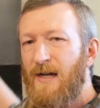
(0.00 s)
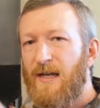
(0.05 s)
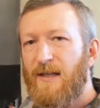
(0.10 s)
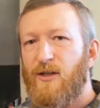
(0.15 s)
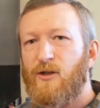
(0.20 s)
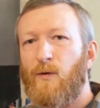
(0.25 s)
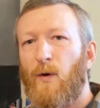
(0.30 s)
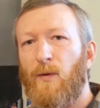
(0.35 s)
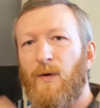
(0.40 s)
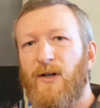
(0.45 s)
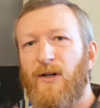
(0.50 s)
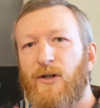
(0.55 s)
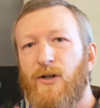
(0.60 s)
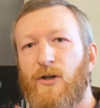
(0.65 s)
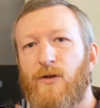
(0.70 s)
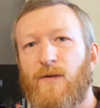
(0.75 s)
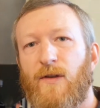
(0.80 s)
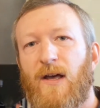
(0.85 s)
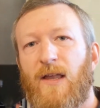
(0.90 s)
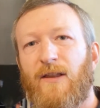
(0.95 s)
This is where we're going
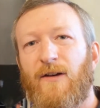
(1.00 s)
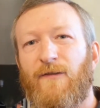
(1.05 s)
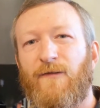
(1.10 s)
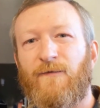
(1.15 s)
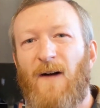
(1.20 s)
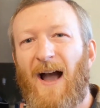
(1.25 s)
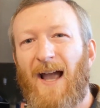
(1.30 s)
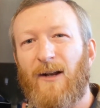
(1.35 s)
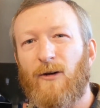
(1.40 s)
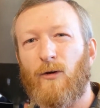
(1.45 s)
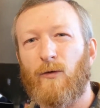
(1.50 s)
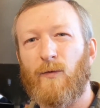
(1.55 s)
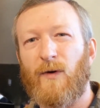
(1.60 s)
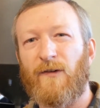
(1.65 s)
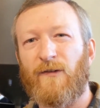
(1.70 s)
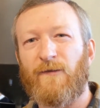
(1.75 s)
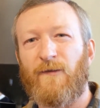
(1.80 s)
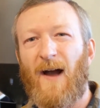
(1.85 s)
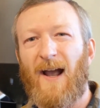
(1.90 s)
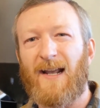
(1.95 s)
to do the final
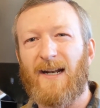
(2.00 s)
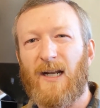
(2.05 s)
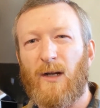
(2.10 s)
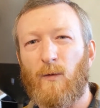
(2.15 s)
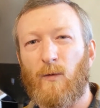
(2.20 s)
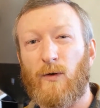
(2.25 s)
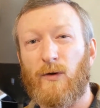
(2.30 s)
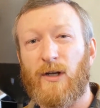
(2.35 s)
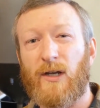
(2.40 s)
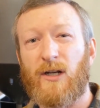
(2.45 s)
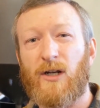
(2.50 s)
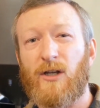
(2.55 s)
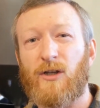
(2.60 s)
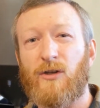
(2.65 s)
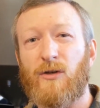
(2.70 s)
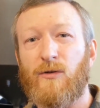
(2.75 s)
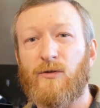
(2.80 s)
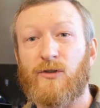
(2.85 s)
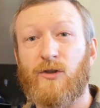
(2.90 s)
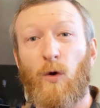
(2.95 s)
refining. We're going to
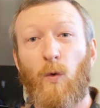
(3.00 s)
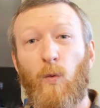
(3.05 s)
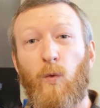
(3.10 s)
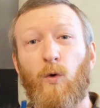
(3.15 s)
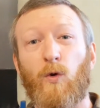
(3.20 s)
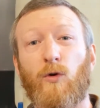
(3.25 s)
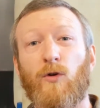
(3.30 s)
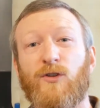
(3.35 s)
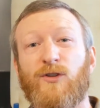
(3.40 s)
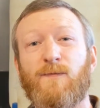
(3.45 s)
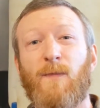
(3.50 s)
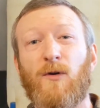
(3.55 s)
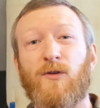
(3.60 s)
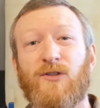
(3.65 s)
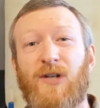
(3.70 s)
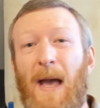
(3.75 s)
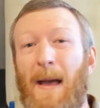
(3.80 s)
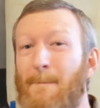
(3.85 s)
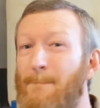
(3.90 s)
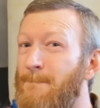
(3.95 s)
use the world's
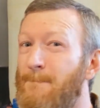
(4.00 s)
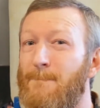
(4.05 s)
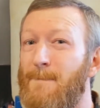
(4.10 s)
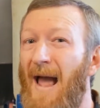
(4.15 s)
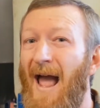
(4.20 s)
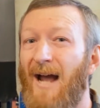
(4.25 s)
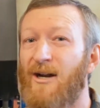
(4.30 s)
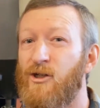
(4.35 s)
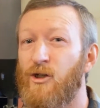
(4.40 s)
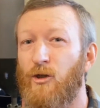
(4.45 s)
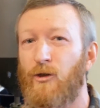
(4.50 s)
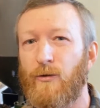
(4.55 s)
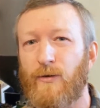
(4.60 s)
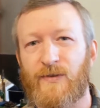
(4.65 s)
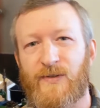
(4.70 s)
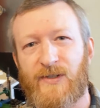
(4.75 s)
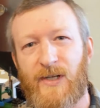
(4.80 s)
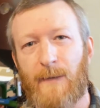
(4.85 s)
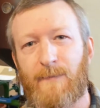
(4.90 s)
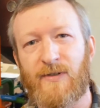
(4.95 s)
most magical
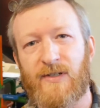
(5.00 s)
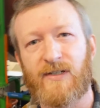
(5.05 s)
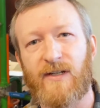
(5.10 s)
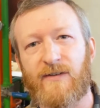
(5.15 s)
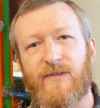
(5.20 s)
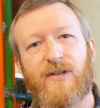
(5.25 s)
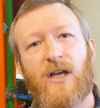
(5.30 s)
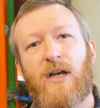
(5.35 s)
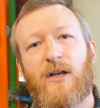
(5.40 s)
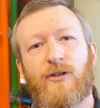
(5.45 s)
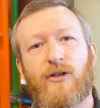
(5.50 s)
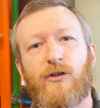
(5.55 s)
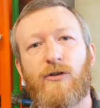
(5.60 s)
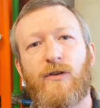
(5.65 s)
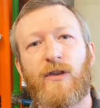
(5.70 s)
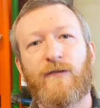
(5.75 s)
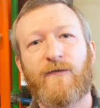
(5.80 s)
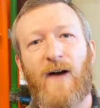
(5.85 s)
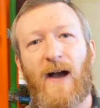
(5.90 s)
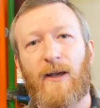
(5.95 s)
substance to do
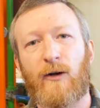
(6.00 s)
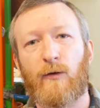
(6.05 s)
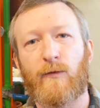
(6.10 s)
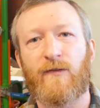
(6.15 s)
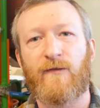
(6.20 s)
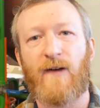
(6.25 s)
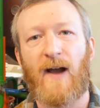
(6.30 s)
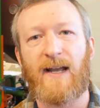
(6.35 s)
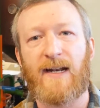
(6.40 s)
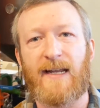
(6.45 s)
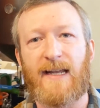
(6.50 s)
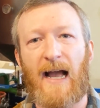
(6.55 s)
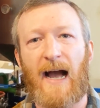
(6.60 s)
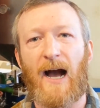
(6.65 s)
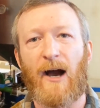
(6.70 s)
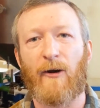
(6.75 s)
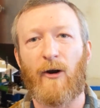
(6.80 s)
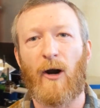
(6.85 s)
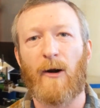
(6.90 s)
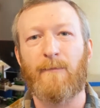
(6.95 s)
the final refining
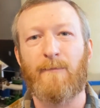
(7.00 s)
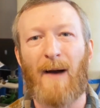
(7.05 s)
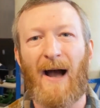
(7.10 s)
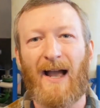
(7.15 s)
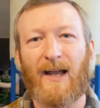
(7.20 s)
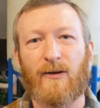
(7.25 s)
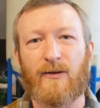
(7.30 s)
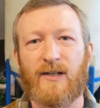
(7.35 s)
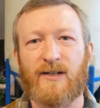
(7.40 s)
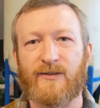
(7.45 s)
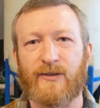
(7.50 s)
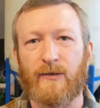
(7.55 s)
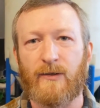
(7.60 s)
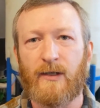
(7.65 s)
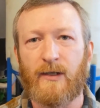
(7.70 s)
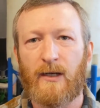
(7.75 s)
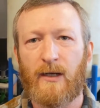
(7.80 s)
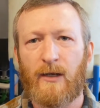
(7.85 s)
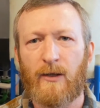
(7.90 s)
on our biodiesel.